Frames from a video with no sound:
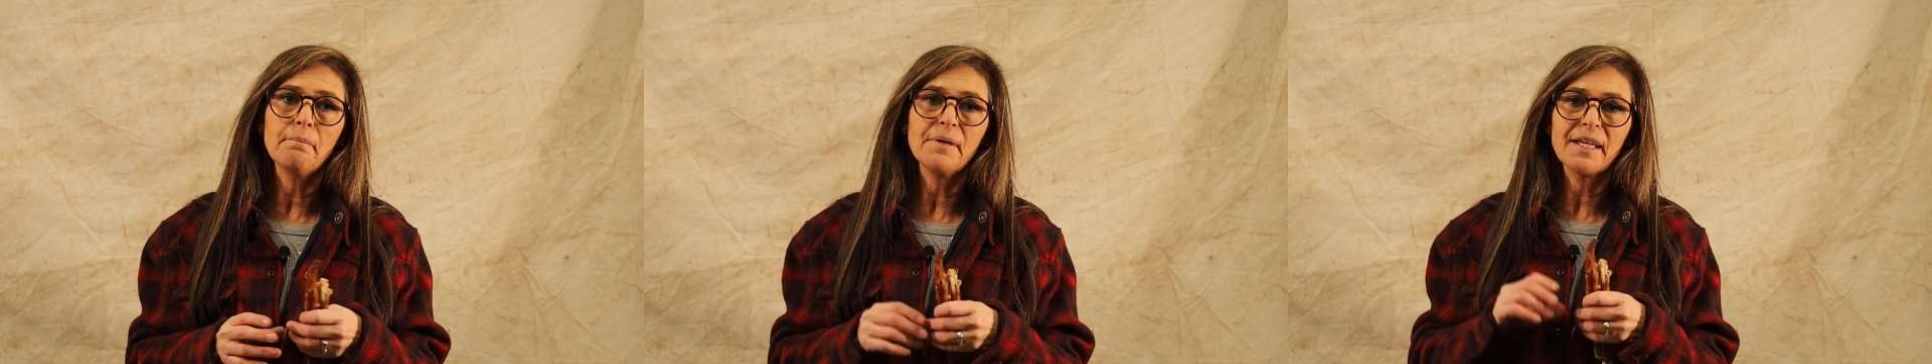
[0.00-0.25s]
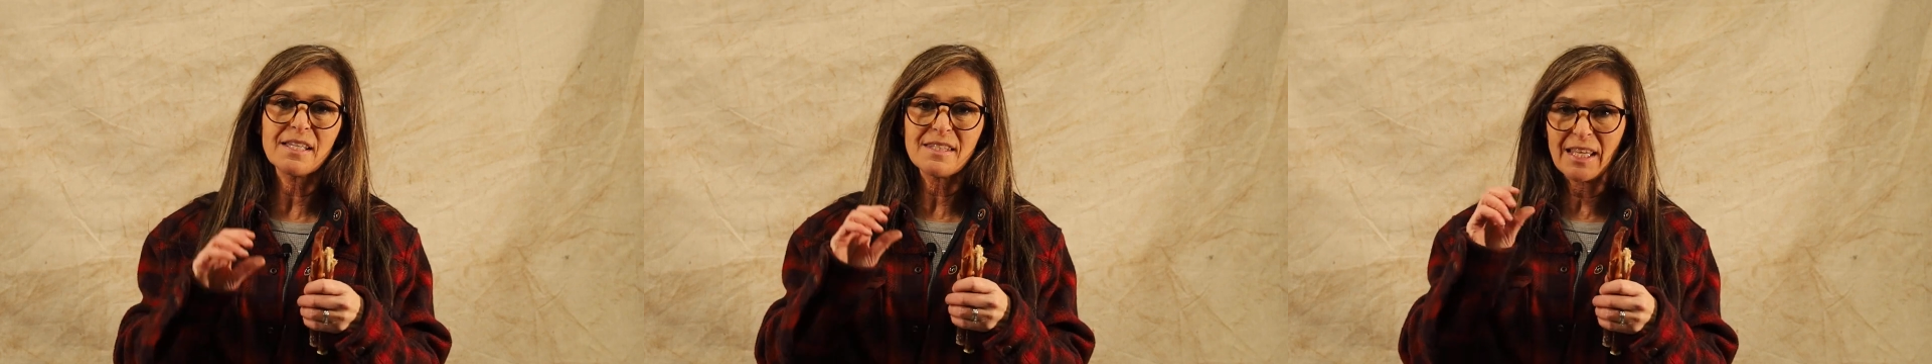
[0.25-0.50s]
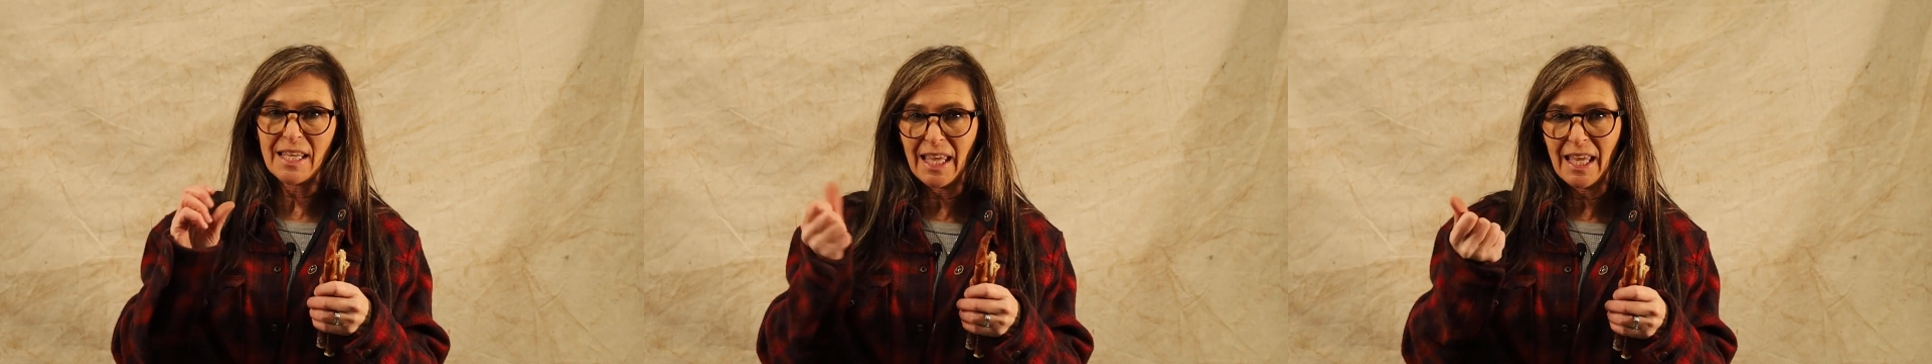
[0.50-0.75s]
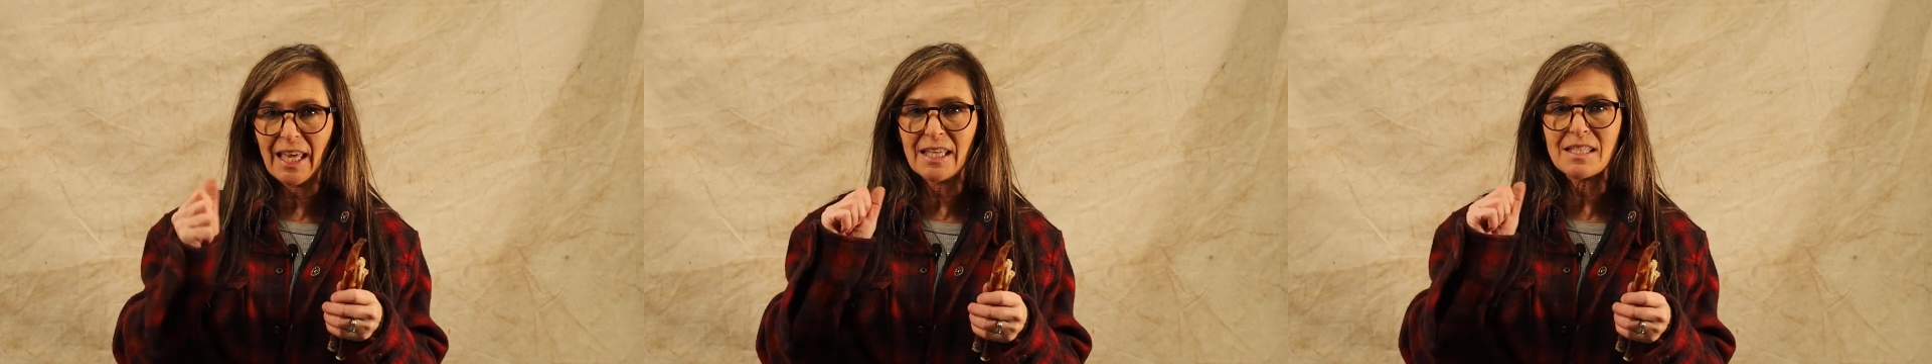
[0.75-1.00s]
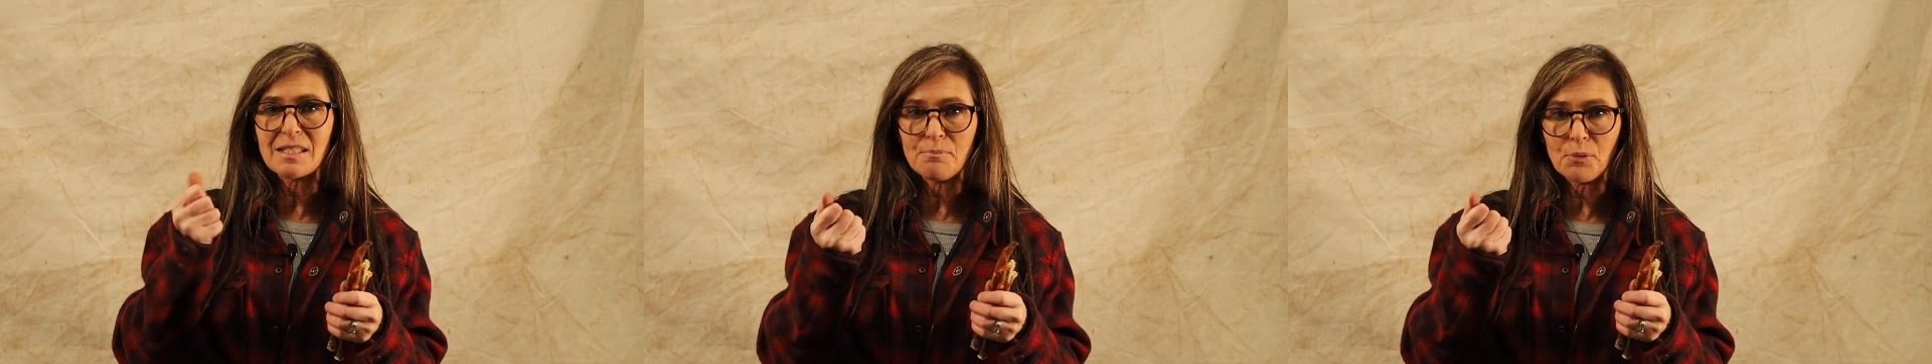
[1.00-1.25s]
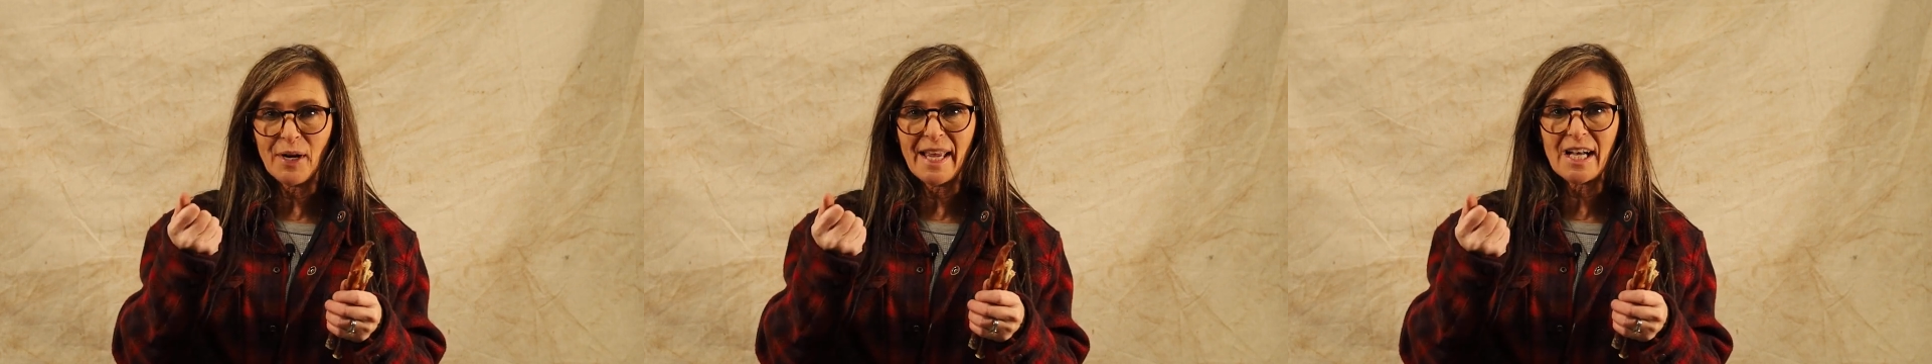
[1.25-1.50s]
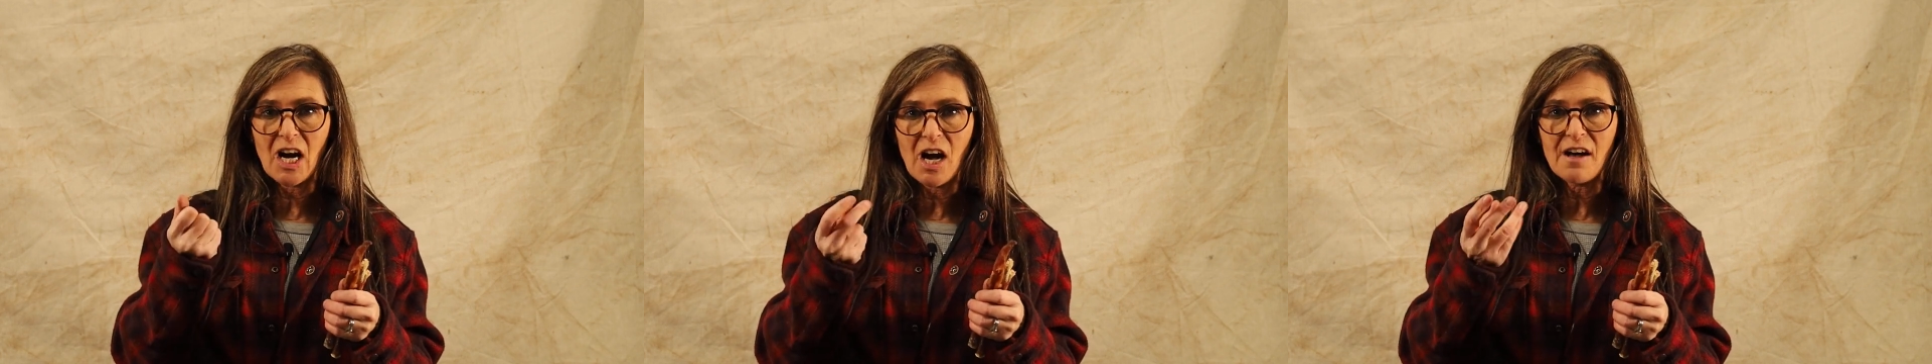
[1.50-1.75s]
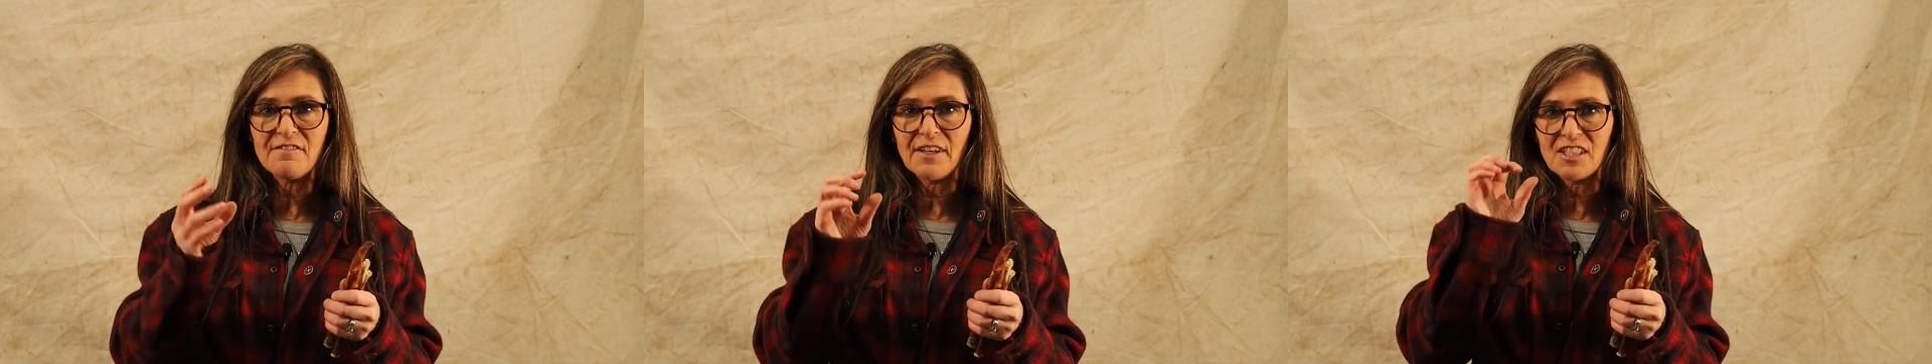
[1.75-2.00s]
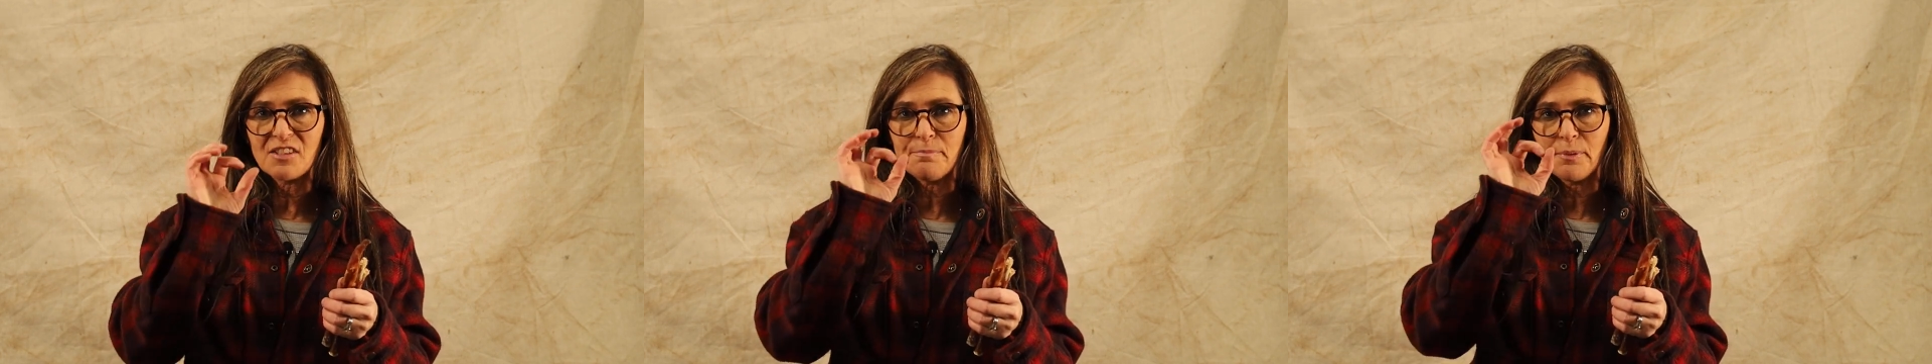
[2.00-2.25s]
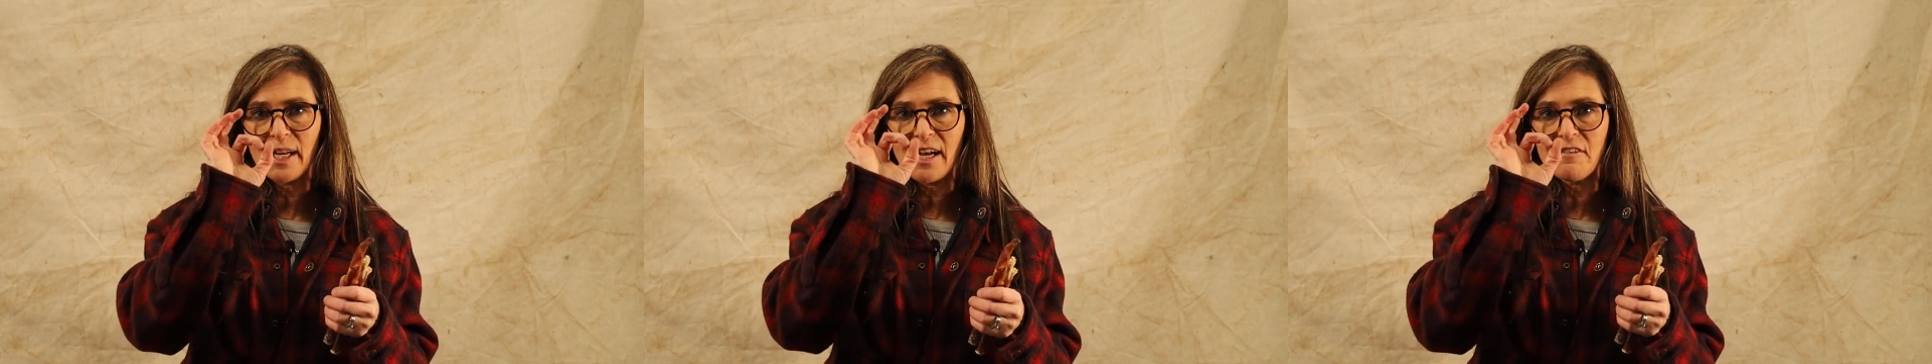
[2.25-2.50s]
because they can break off in